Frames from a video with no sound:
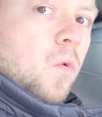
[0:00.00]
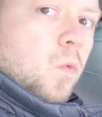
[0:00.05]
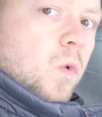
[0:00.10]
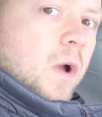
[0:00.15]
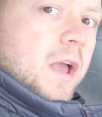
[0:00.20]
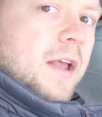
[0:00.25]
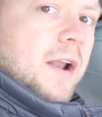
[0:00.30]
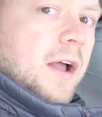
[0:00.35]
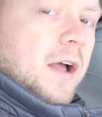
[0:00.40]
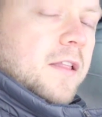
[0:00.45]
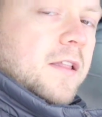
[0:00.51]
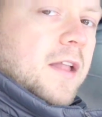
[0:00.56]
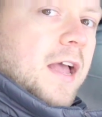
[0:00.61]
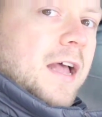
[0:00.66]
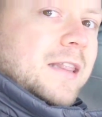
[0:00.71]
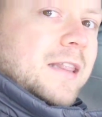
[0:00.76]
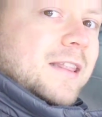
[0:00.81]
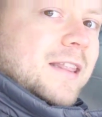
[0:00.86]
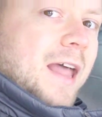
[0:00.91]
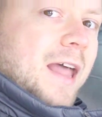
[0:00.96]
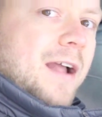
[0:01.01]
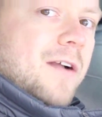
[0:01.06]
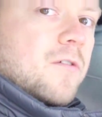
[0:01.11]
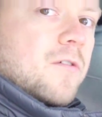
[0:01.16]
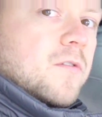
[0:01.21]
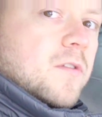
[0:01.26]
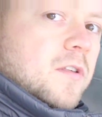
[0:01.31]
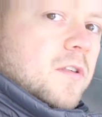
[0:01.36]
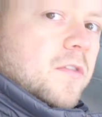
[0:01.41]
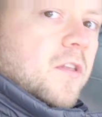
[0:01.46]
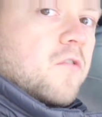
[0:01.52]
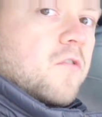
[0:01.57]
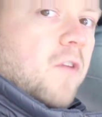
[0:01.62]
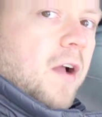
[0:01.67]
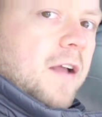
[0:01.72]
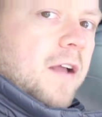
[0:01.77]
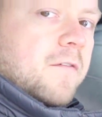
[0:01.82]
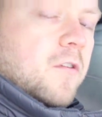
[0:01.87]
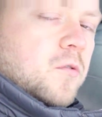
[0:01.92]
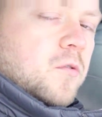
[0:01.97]
wherein it learns the
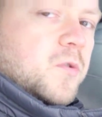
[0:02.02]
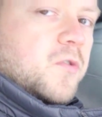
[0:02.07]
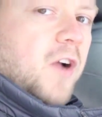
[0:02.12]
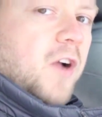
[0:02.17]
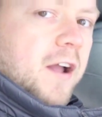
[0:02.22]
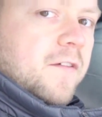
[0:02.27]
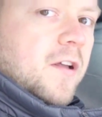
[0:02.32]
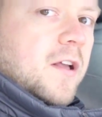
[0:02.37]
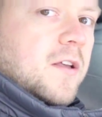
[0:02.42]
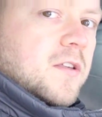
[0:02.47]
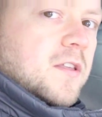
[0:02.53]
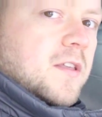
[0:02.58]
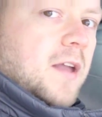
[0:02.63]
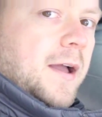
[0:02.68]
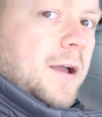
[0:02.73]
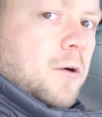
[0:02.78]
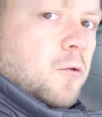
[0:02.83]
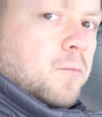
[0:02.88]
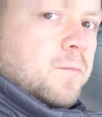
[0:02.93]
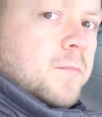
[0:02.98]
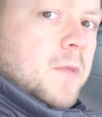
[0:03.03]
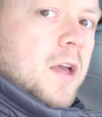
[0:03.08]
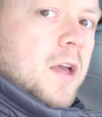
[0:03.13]
driver's driving style.